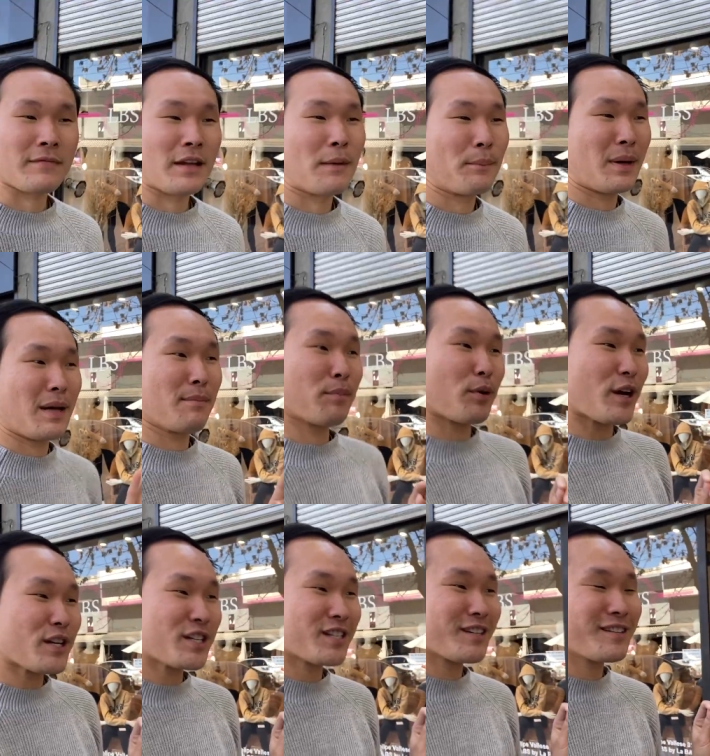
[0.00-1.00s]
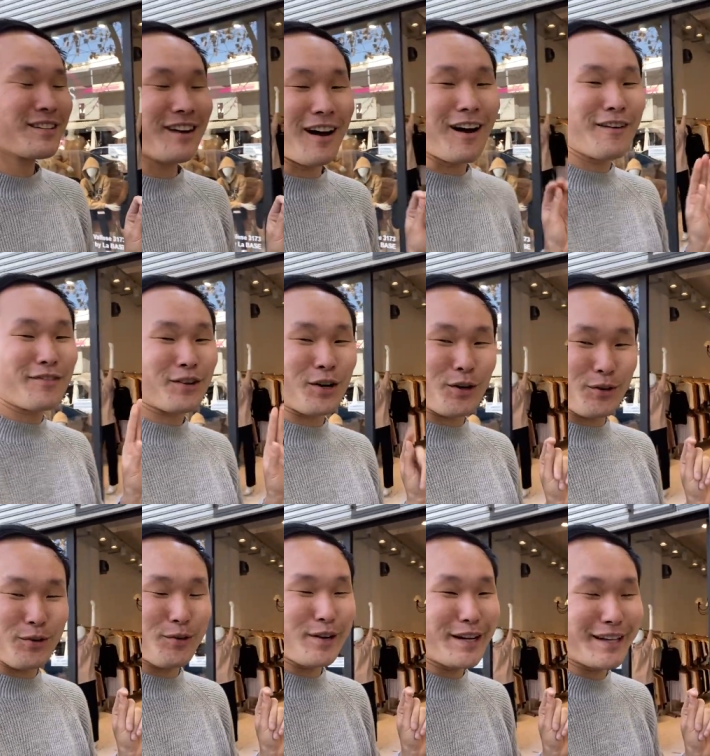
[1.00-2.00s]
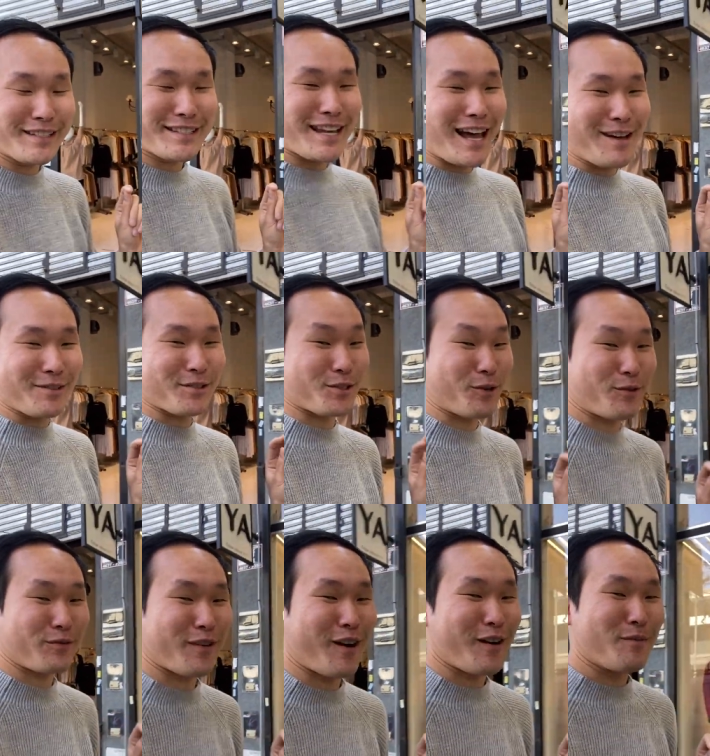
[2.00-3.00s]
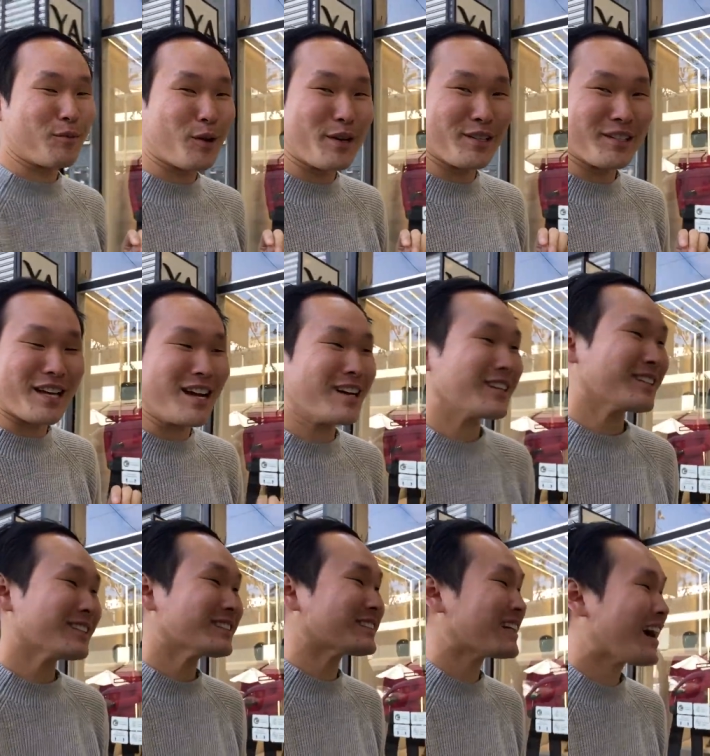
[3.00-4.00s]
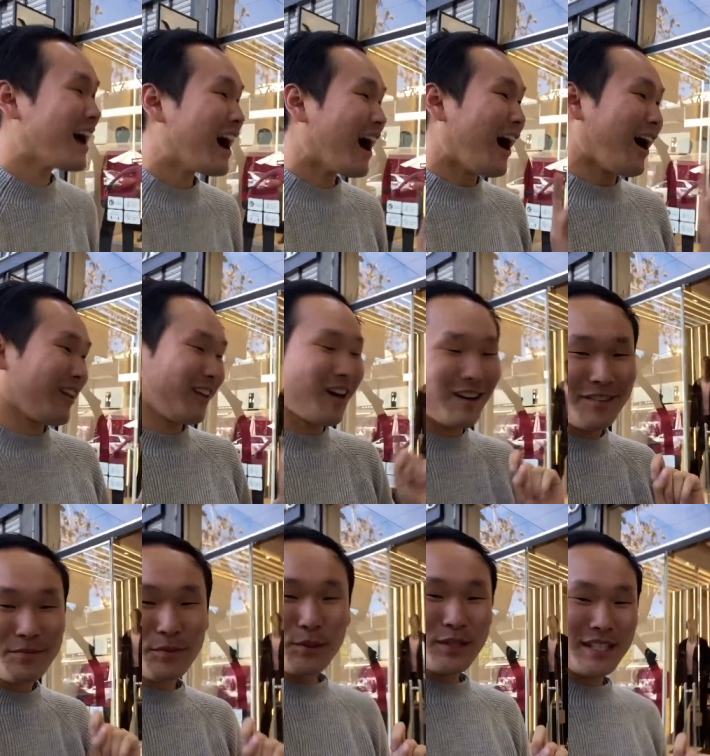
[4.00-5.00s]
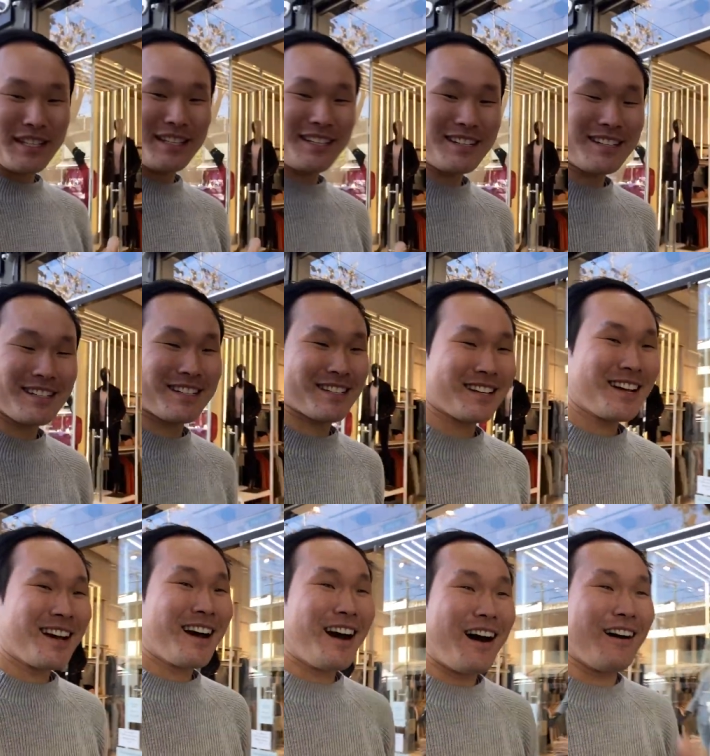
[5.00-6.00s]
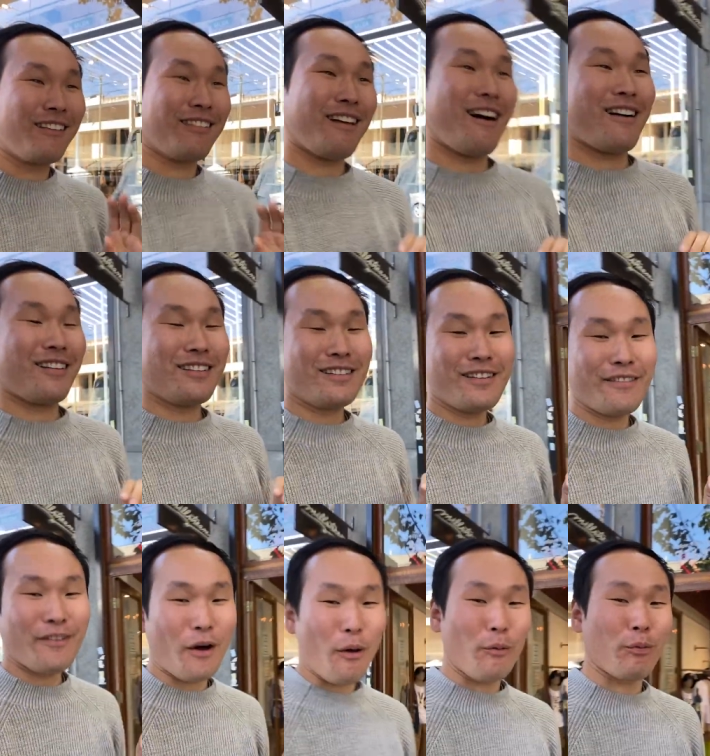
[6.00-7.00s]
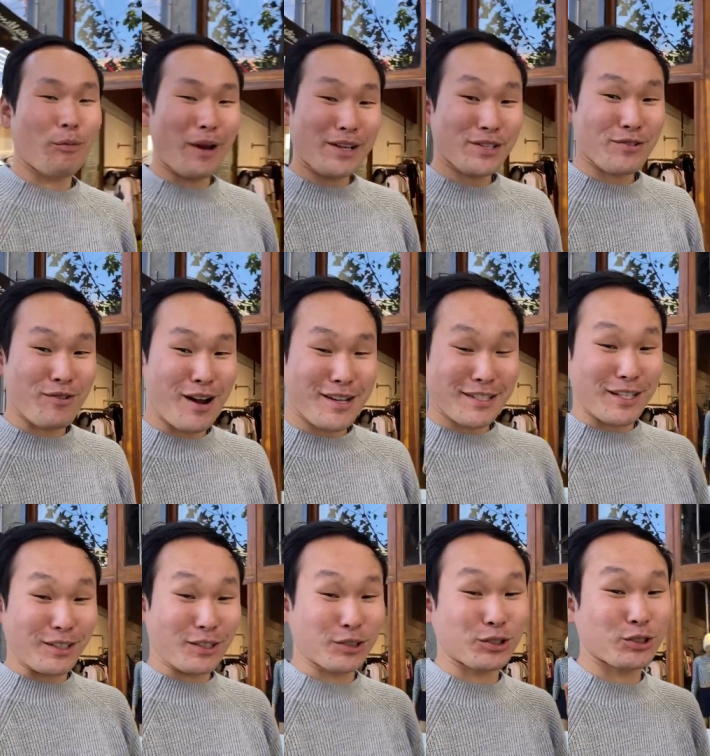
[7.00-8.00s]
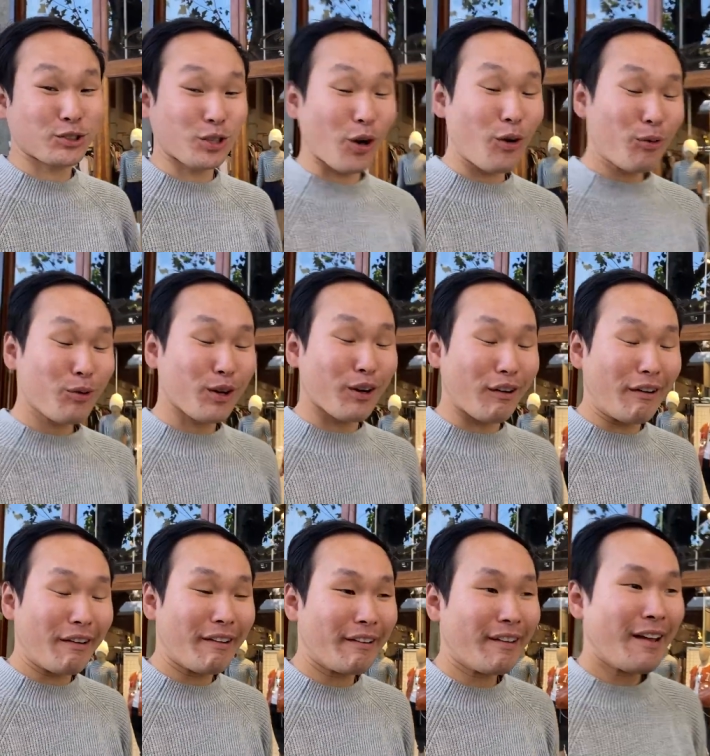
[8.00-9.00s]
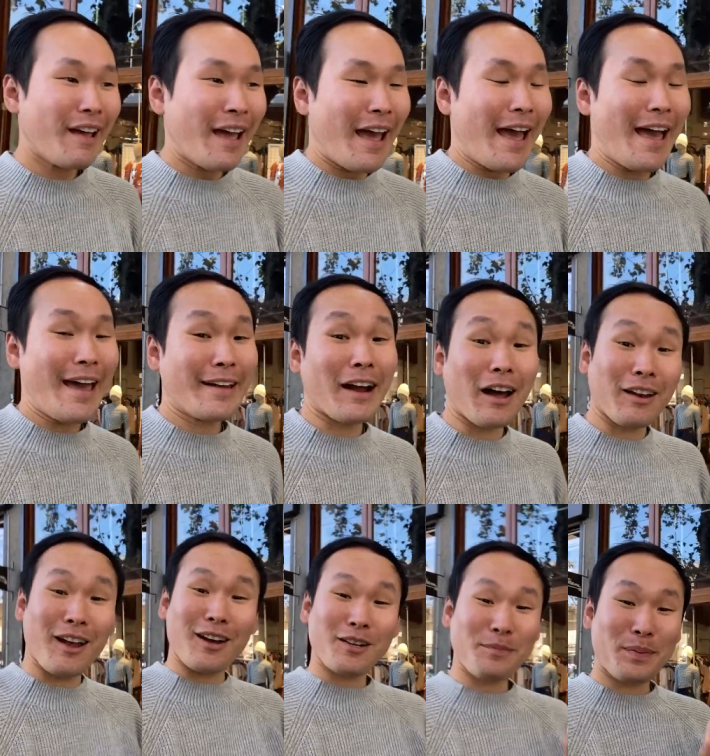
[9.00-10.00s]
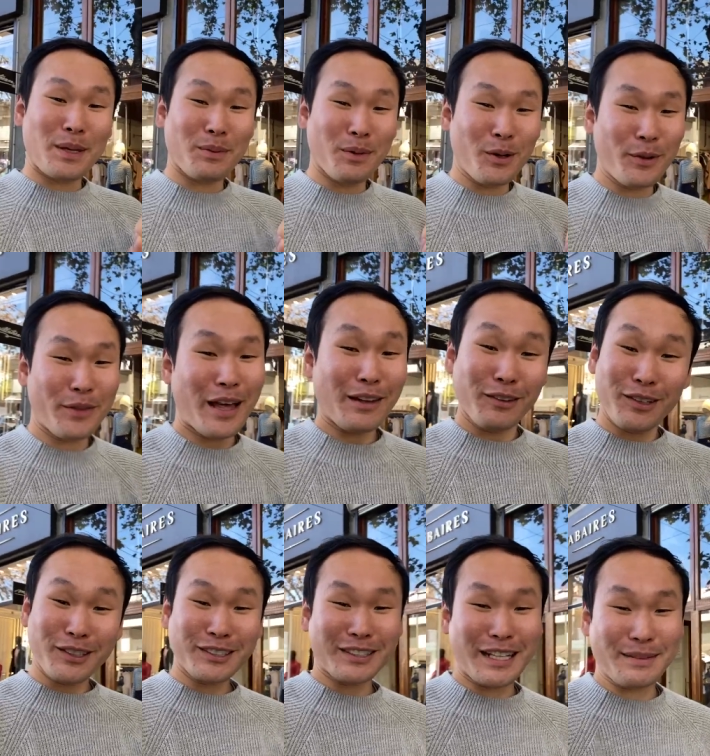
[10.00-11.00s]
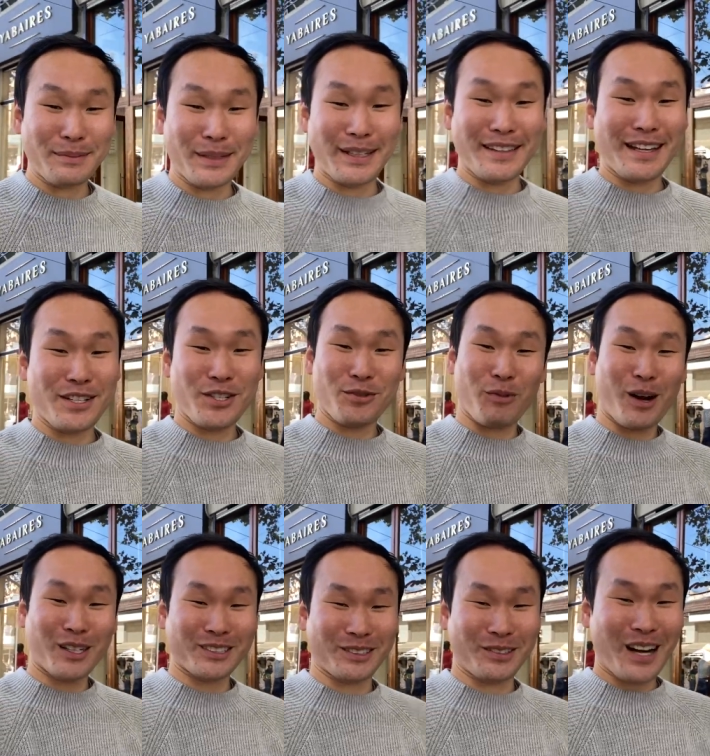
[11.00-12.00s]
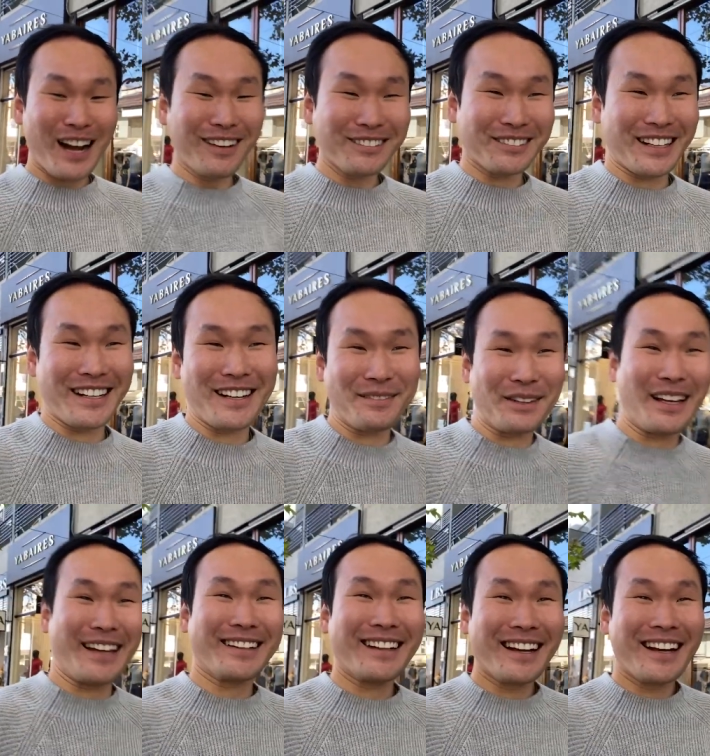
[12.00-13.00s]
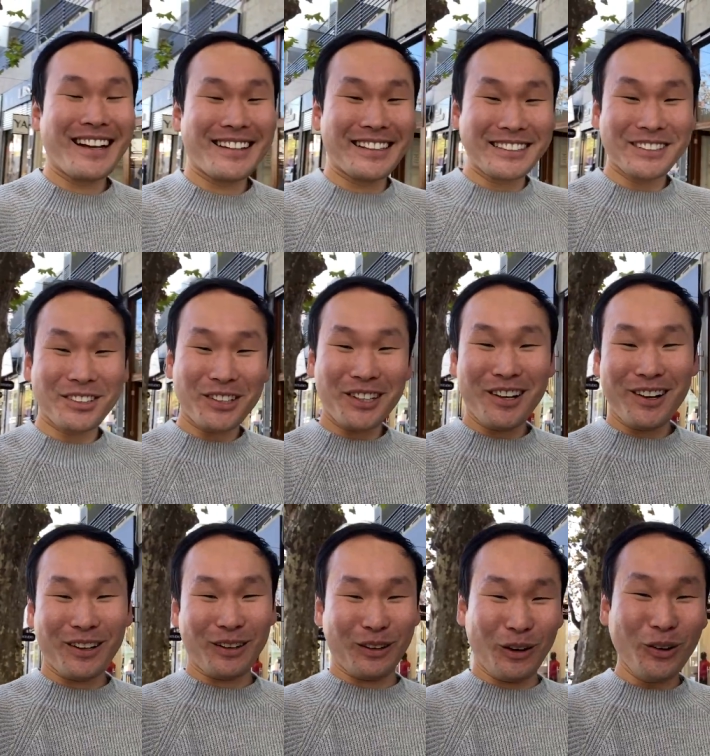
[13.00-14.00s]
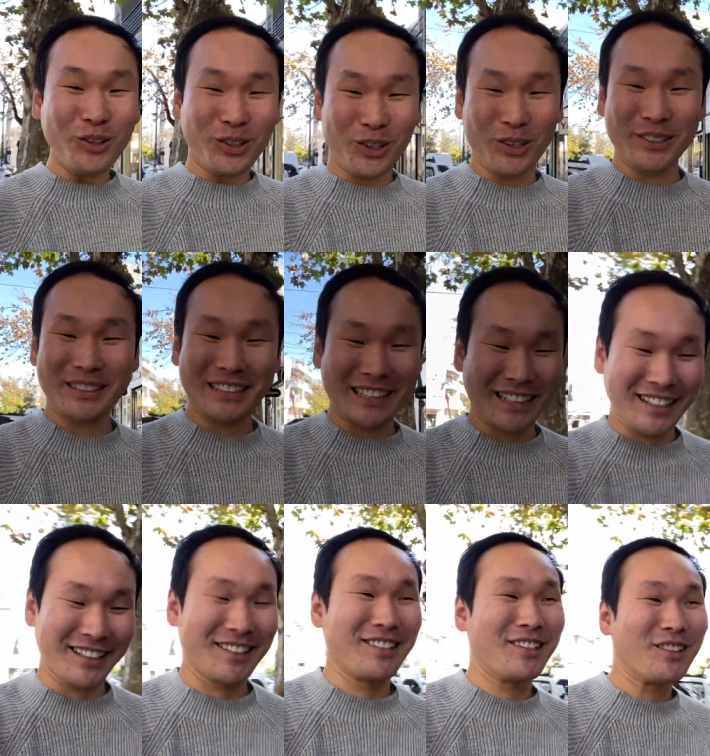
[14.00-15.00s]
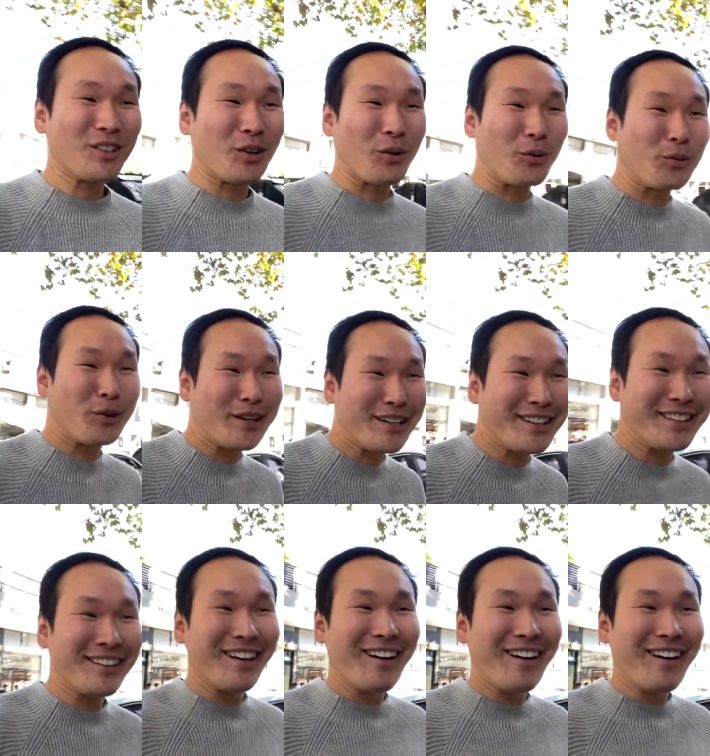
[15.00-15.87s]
my impression of Koreatown so far in Buenos Aires. A lot of boutiques, a lot of restaurants that look so good and a lot of people that looks like me that just walks around and I'm like these are locals here you know Korean